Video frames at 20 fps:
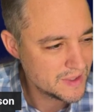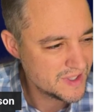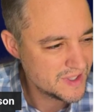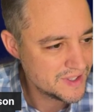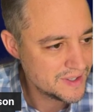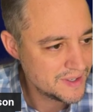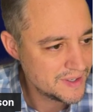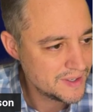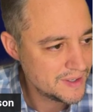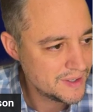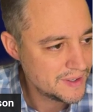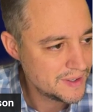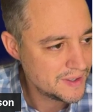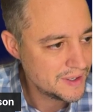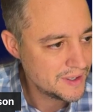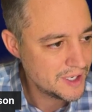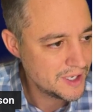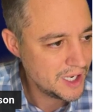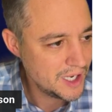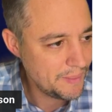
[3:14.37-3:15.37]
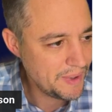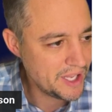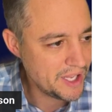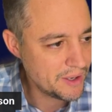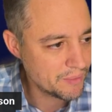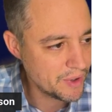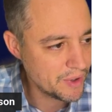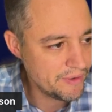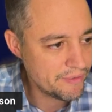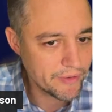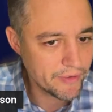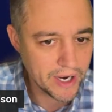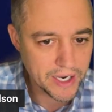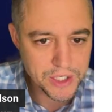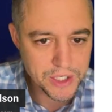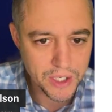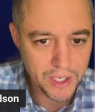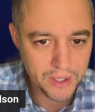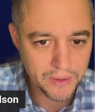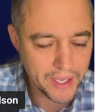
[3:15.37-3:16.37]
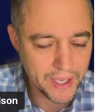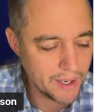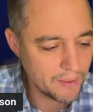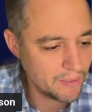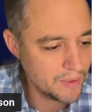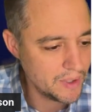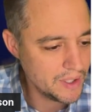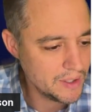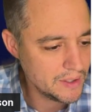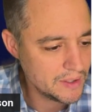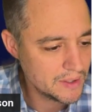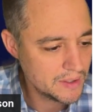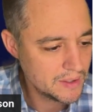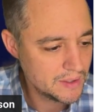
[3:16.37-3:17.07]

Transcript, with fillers: I'm going to hit refresh on that one.